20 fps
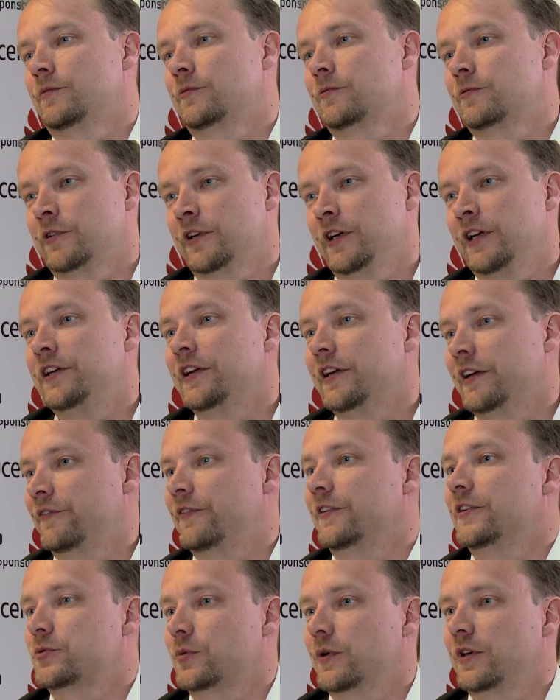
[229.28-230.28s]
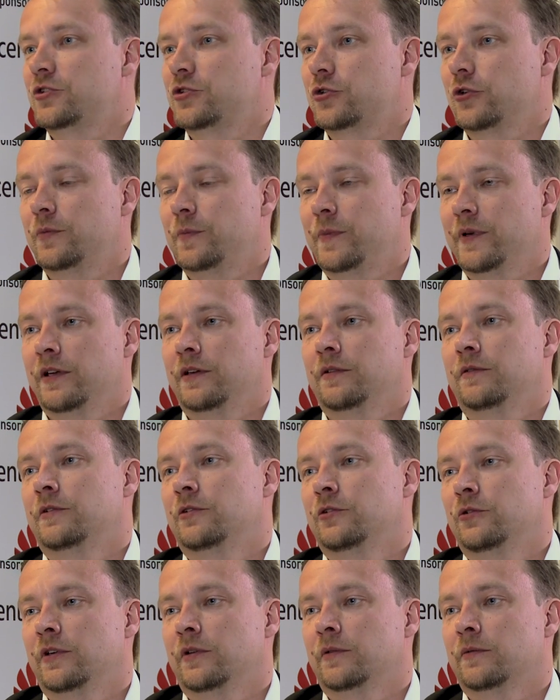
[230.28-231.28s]
really delivers what it should be
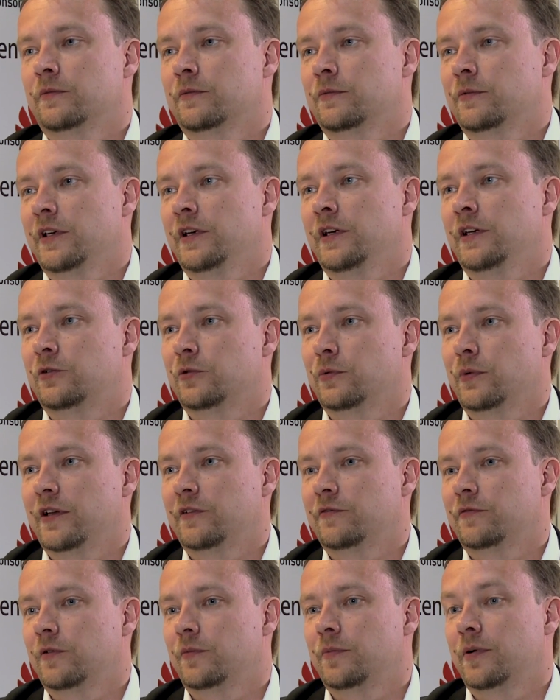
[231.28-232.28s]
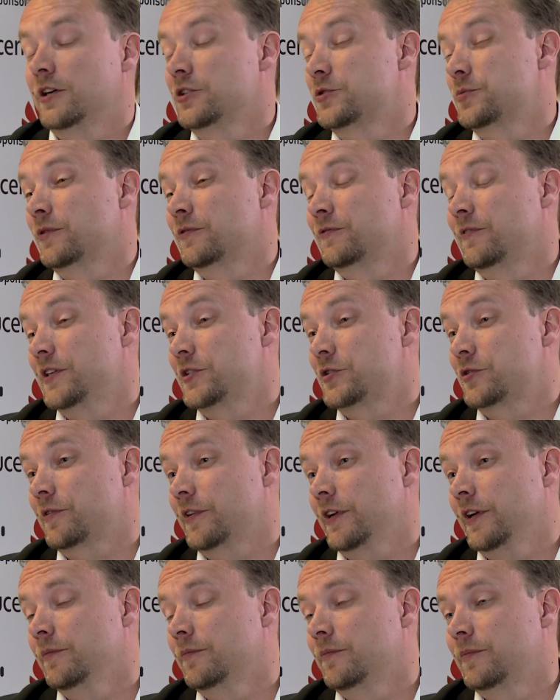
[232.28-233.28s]
doing, we need to wait for Passport Phase
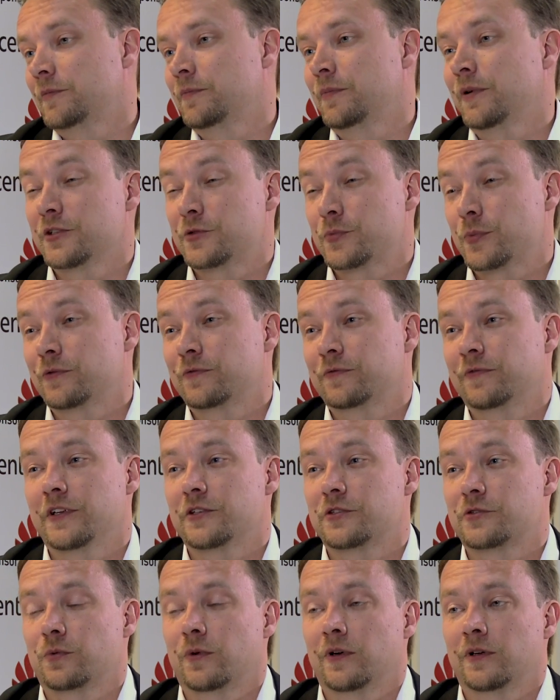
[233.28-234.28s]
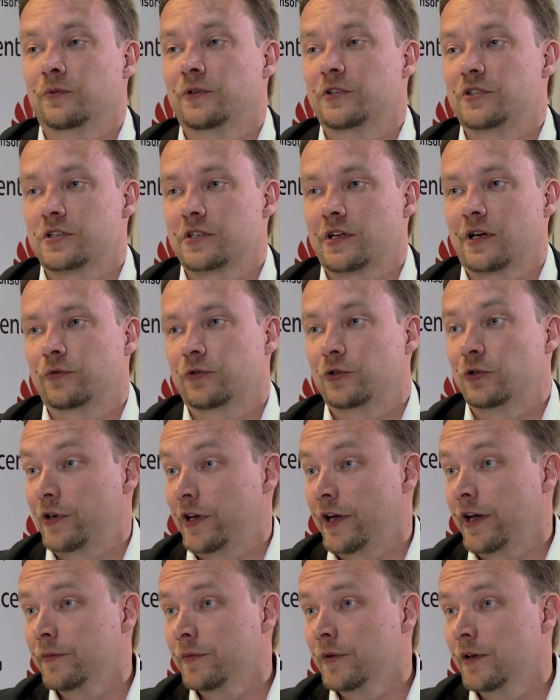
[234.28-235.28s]
3. But Passport Phase 1, which is out
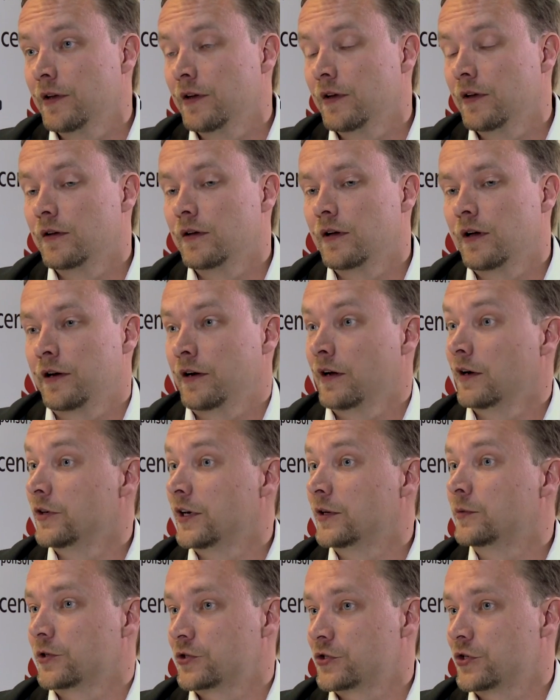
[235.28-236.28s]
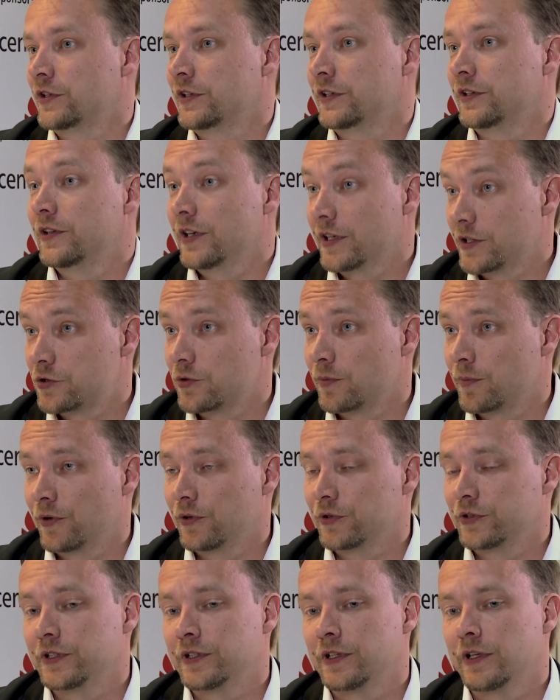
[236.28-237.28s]
today, and our network certainly does
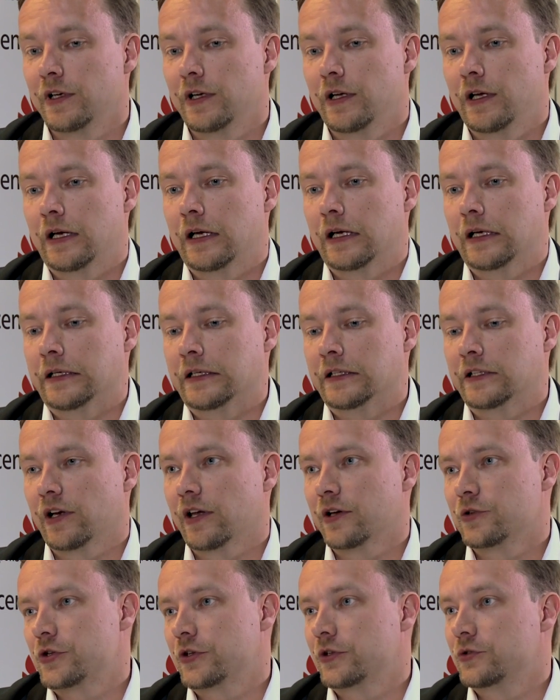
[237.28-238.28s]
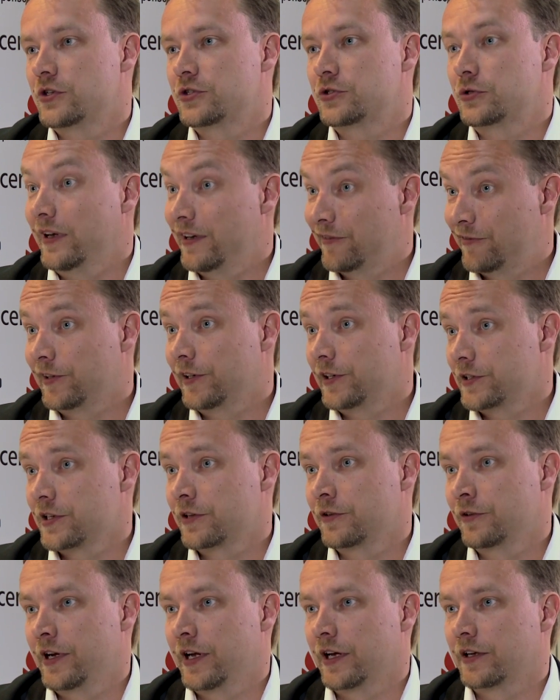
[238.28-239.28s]
support it, it allows the users to effortlessly
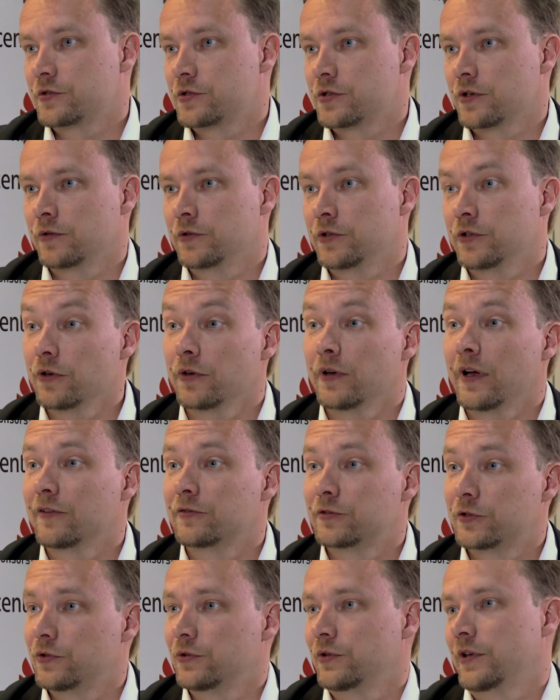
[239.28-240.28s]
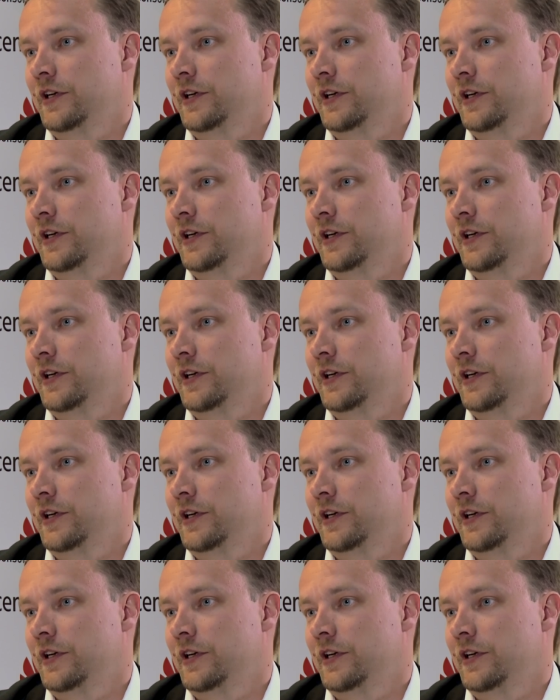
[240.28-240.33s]
connect. So you don't have to do